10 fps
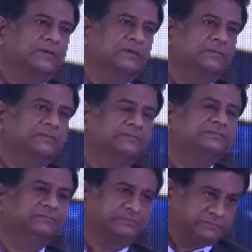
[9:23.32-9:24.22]

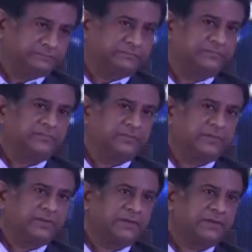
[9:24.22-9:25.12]

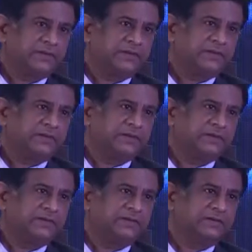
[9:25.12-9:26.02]

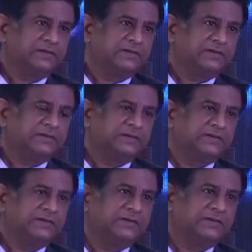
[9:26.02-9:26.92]

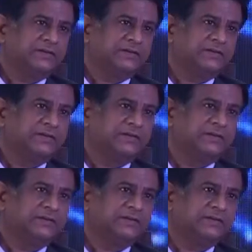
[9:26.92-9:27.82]

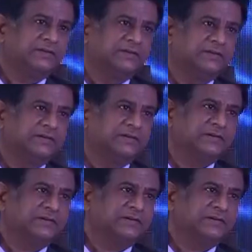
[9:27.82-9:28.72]

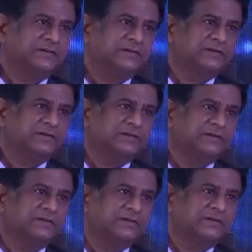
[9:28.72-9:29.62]

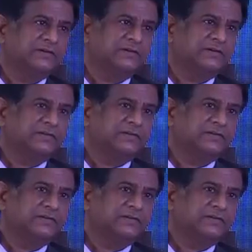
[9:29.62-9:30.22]
[no speech]